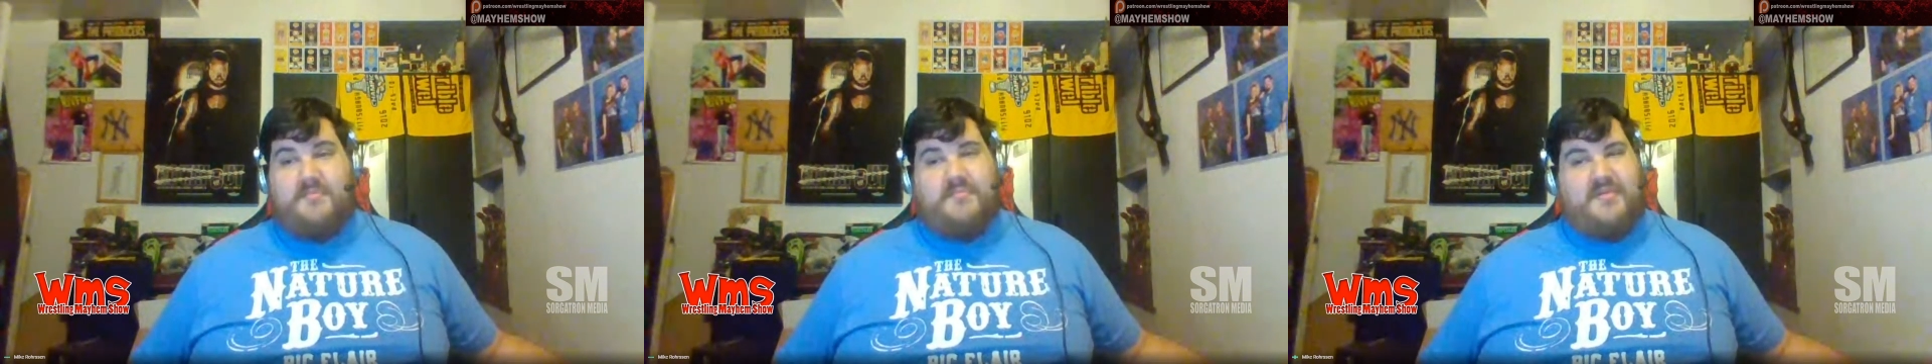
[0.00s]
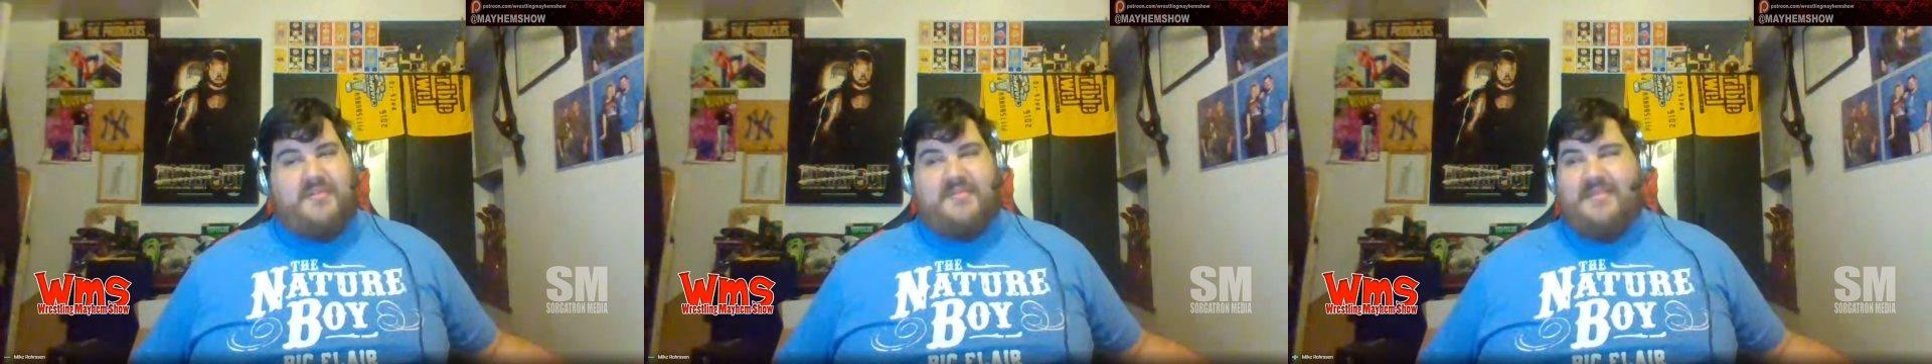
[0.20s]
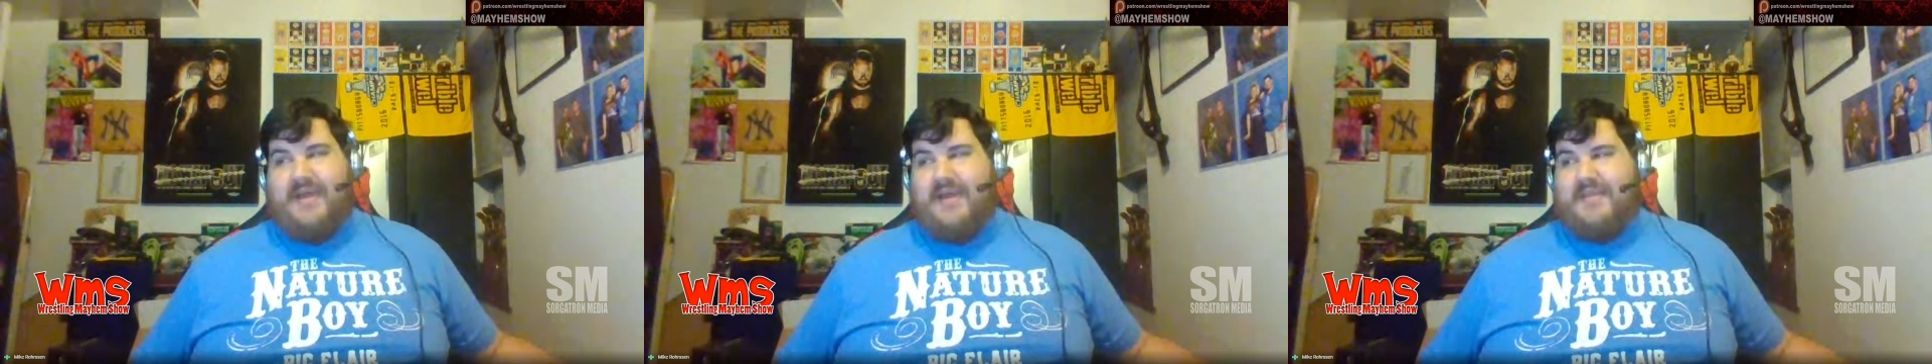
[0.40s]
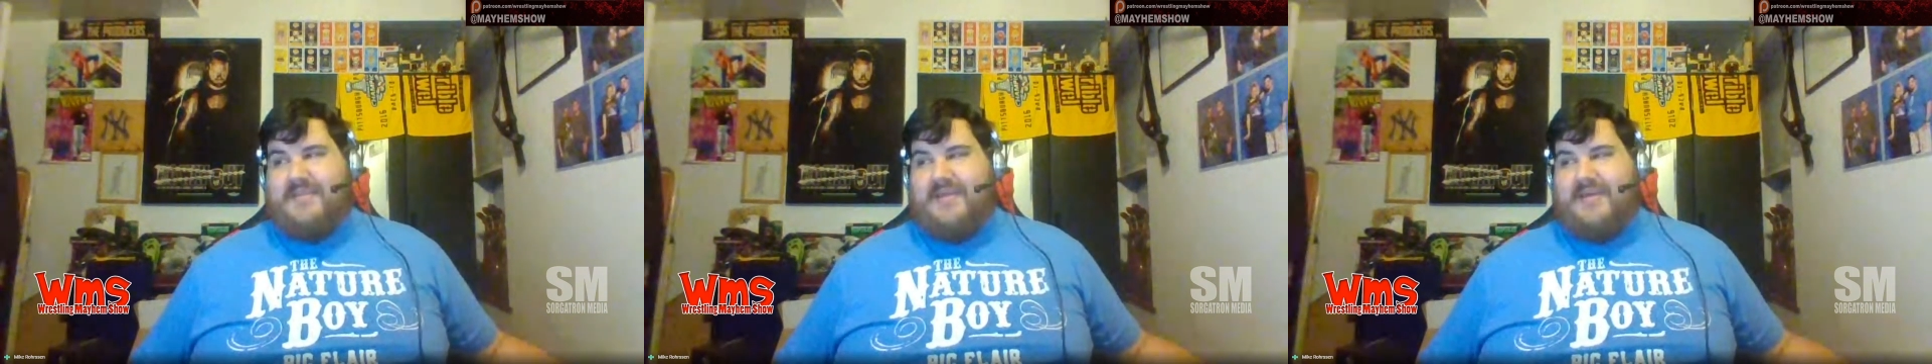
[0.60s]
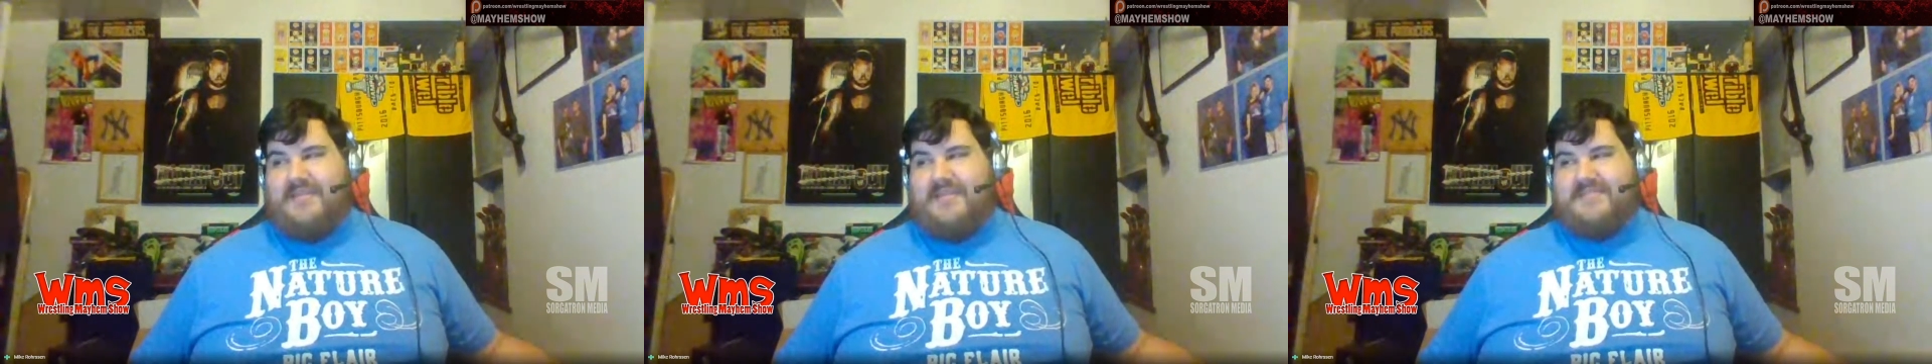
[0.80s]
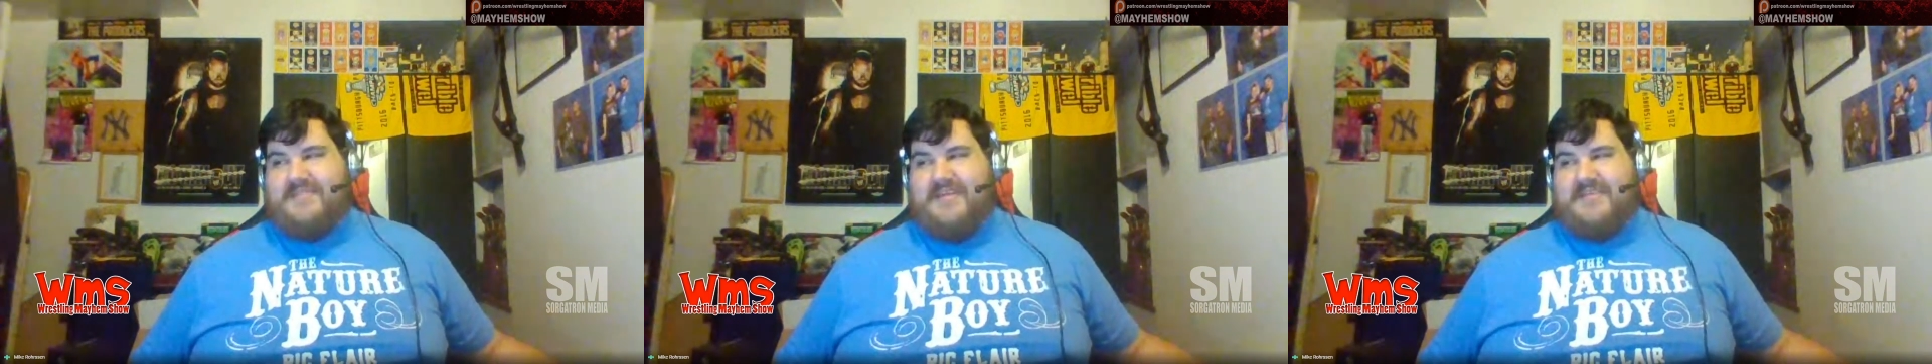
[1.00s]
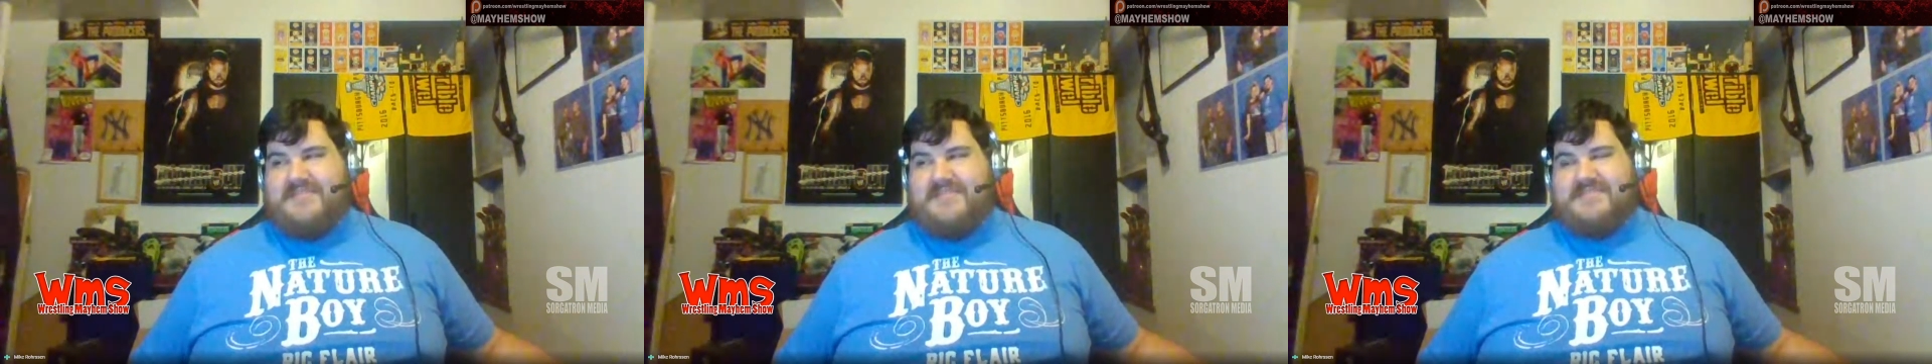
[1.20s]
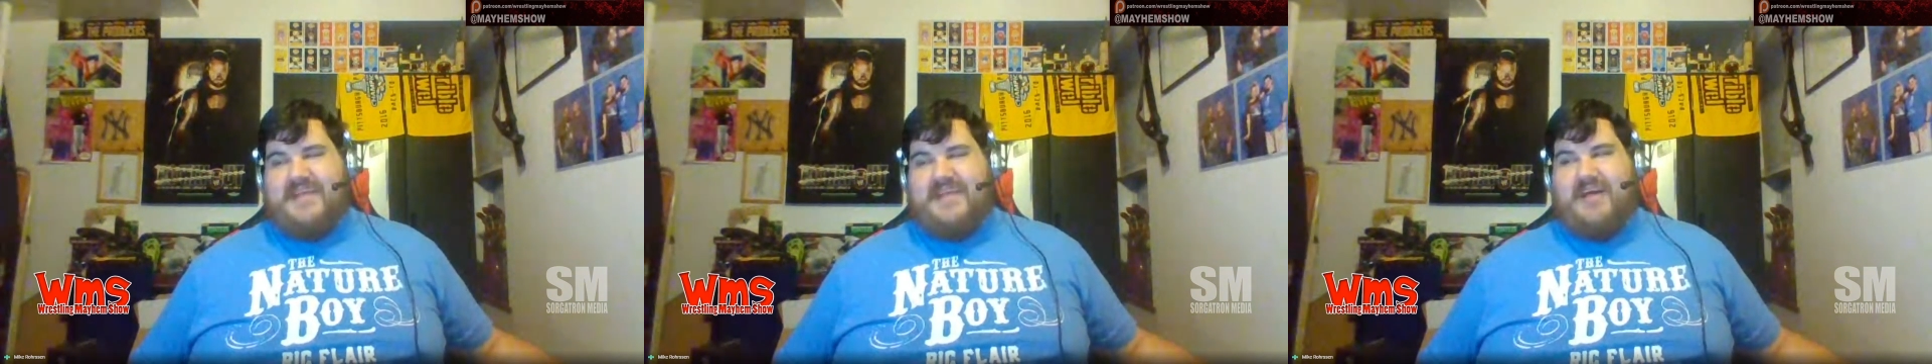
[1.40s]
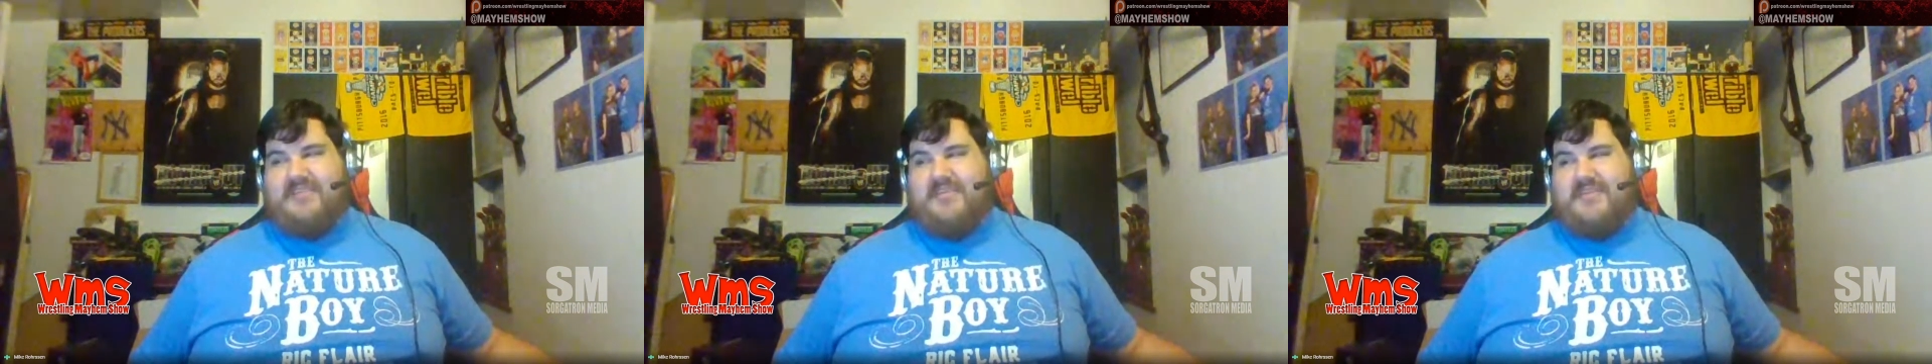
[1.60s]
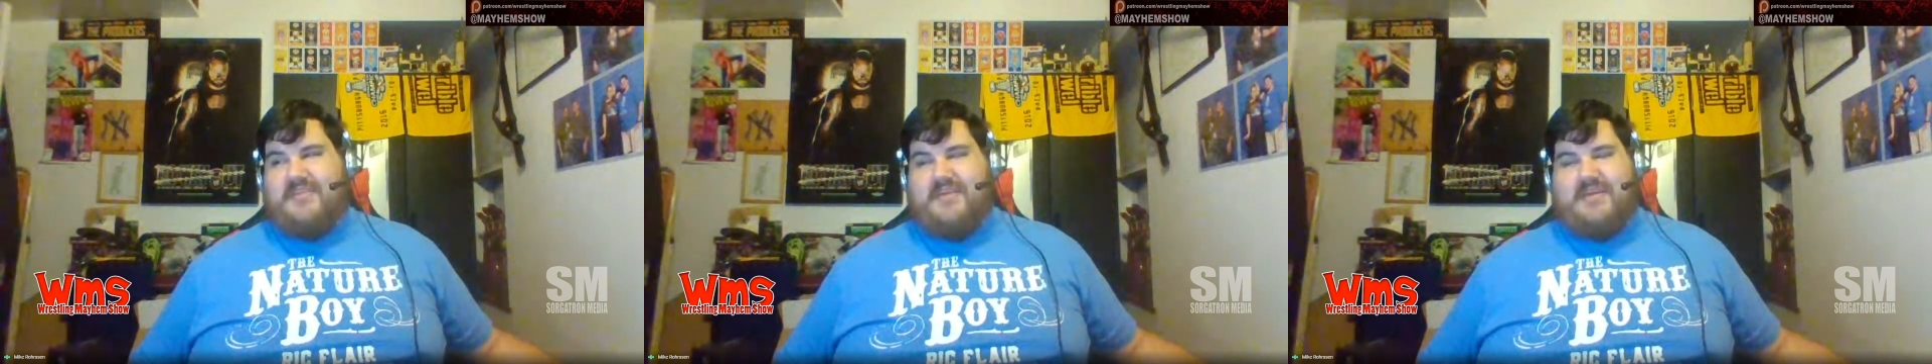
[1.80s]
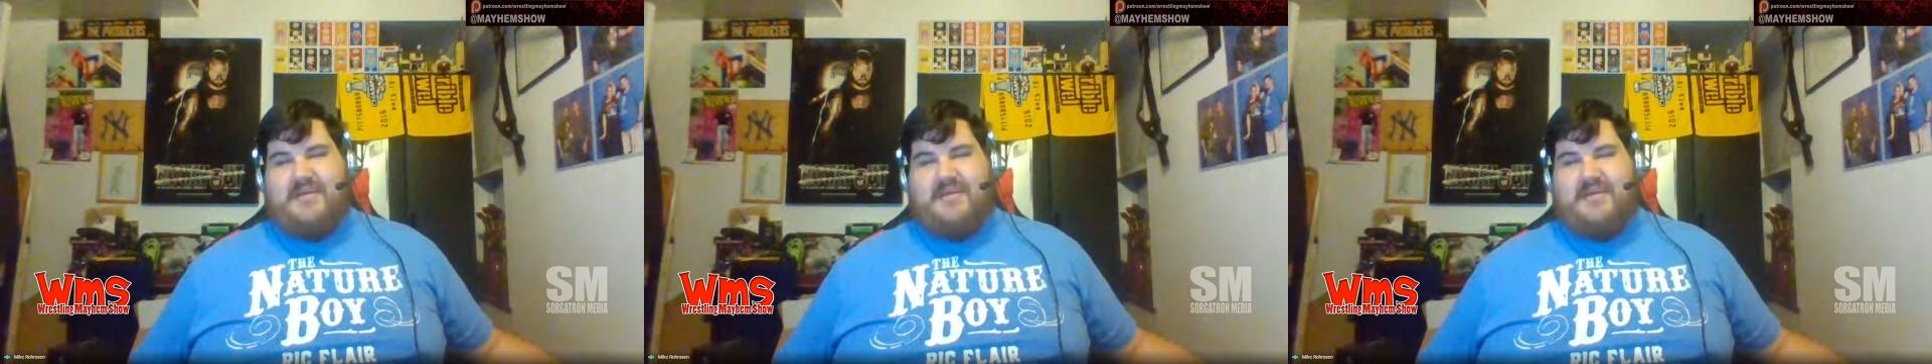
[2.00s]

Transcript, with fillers: but not not a, not a solid if you, uh,